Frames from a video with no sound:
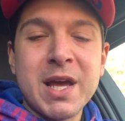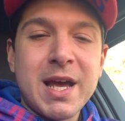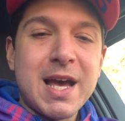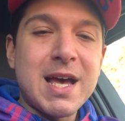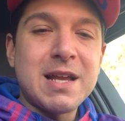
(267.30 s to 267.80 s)

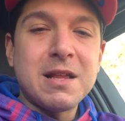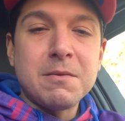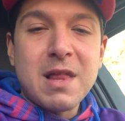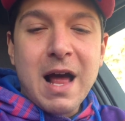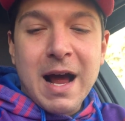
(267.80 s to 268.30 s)

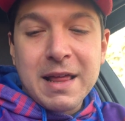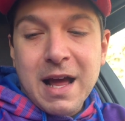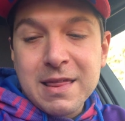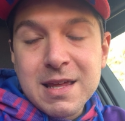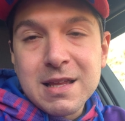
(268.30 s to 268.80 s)
And I
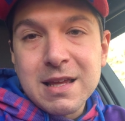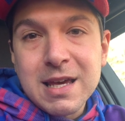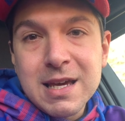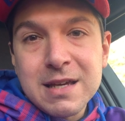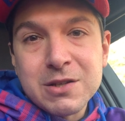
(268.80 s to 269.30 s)
think
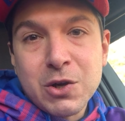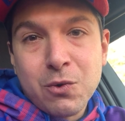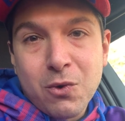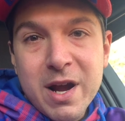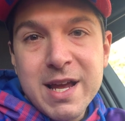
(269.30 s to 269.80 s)
he is a
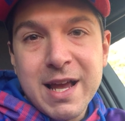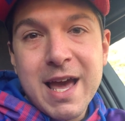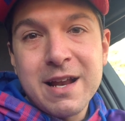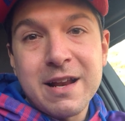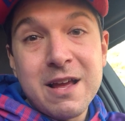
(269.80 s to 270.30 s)
great
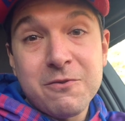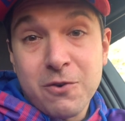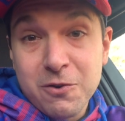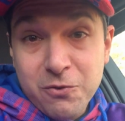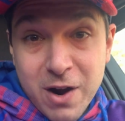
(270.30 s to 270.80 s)
candidate
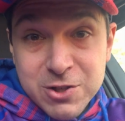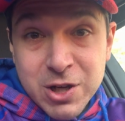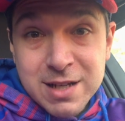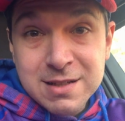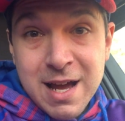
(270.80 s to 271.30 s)
for a
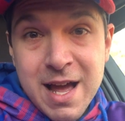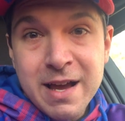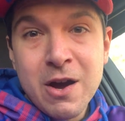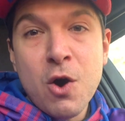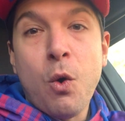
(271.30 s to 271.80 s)
franchise
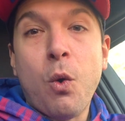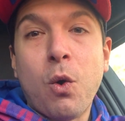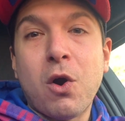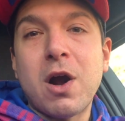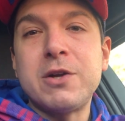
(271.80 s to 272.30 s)
tag
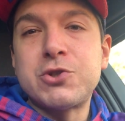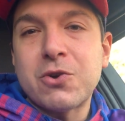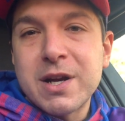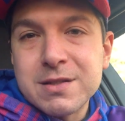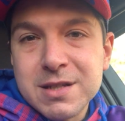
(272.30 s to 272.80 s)
or a
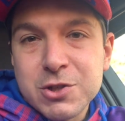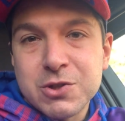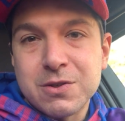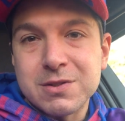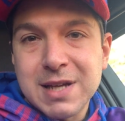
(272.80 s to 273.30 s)

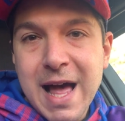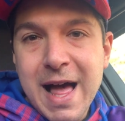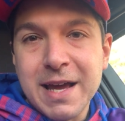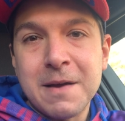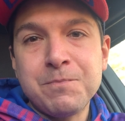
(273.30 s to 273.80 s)
transitional
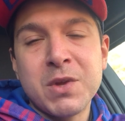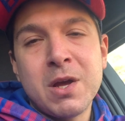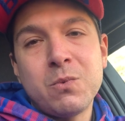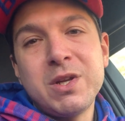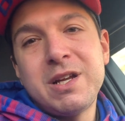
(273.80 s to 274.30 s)
tag.
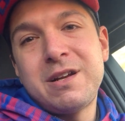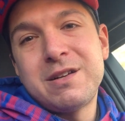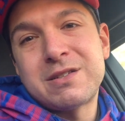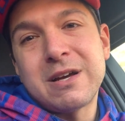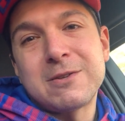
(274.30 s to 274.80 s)
We need to
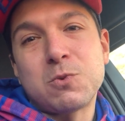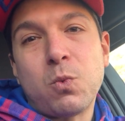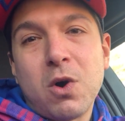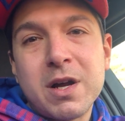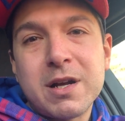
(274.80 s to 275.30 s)
discuss
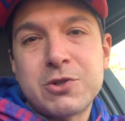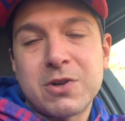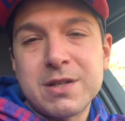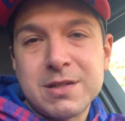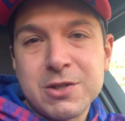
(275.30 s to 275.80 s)
what a
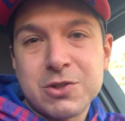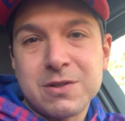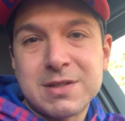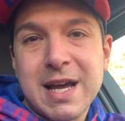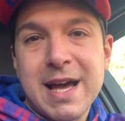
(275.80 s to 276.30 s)

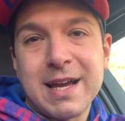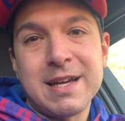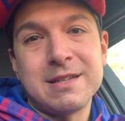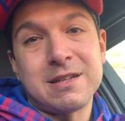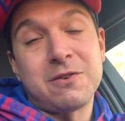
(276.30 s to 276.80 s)
transitional tag
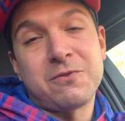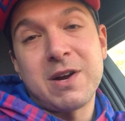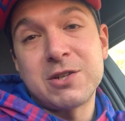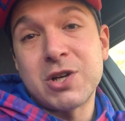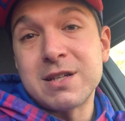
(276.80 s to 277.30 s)
is and a
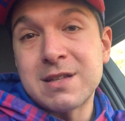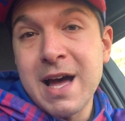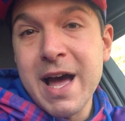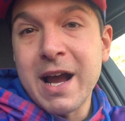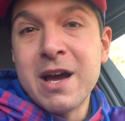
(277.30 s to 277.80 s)
franchise
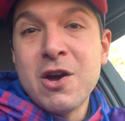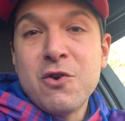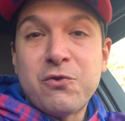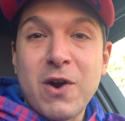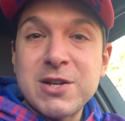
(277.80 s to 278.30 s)
tag.
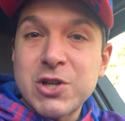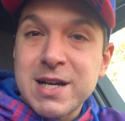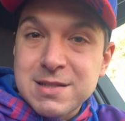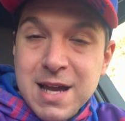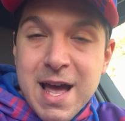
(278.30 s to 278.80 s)

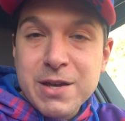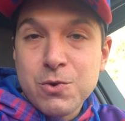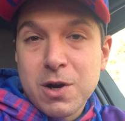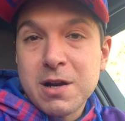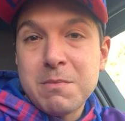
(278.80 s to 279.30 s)
Franchise tag,
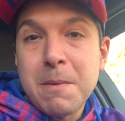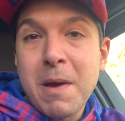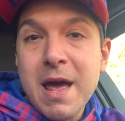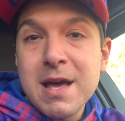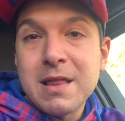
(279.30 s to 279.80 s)
you are going to be
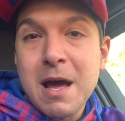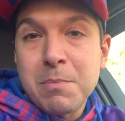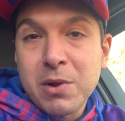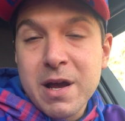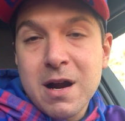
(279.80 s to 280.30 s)
paying that
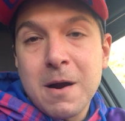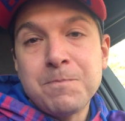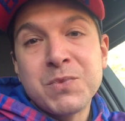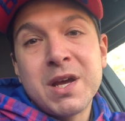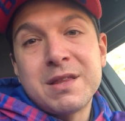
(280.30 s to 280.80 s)
player
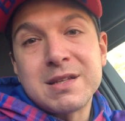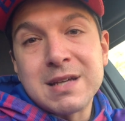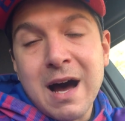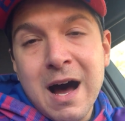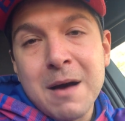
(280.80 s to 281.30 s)
the
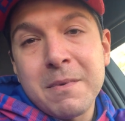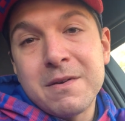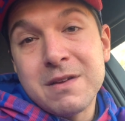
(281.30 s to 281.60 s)
top